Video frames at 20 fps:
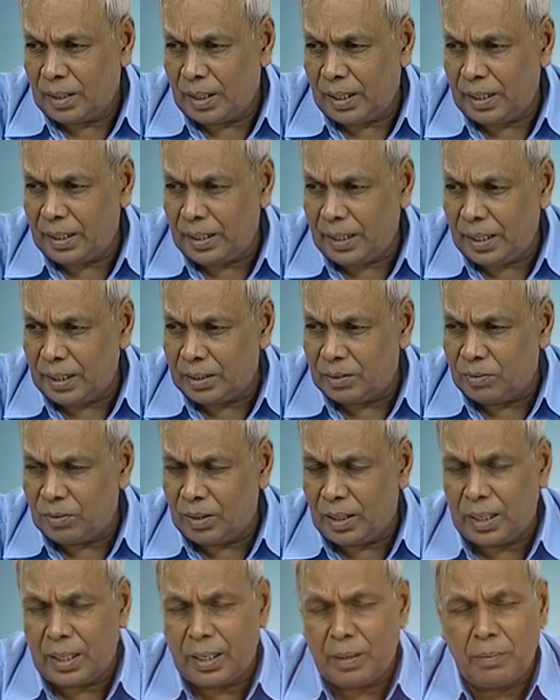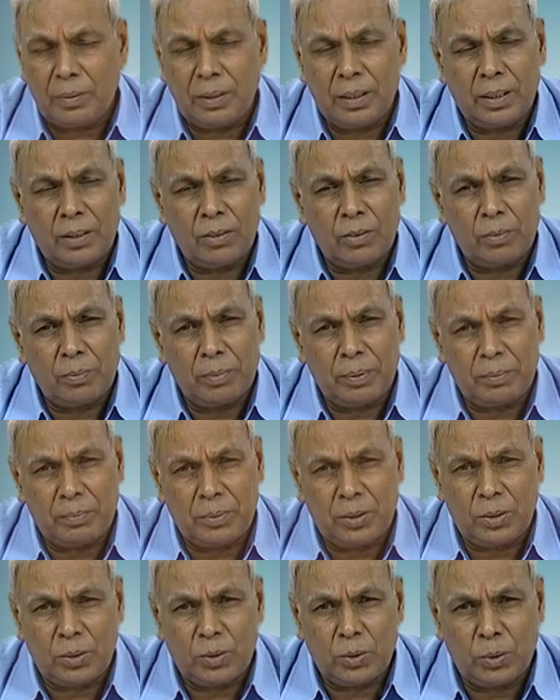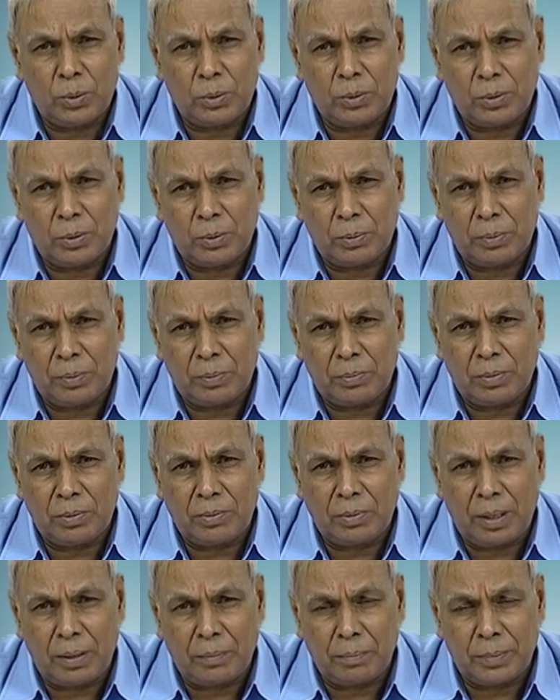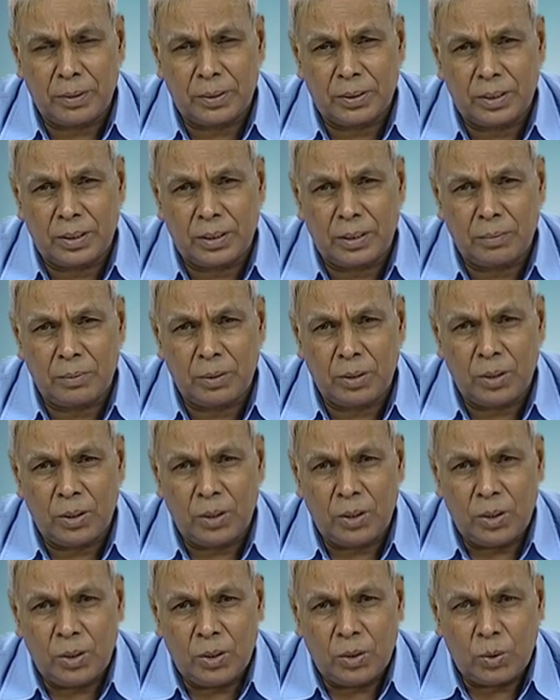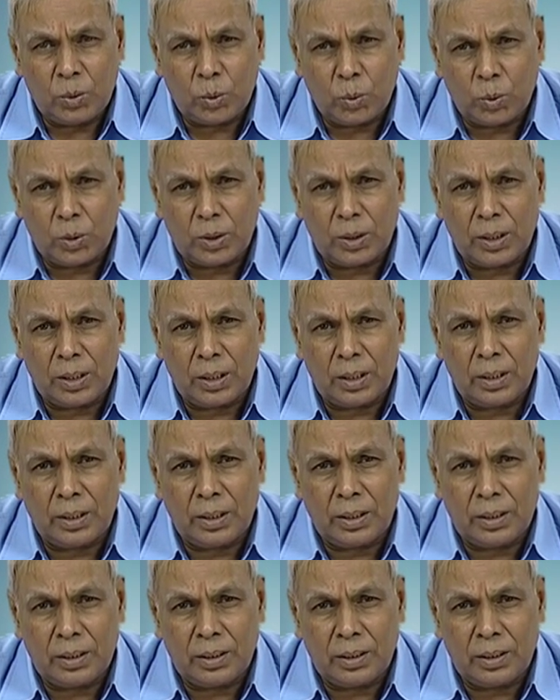And as we are having around 52 to 55 percent of the total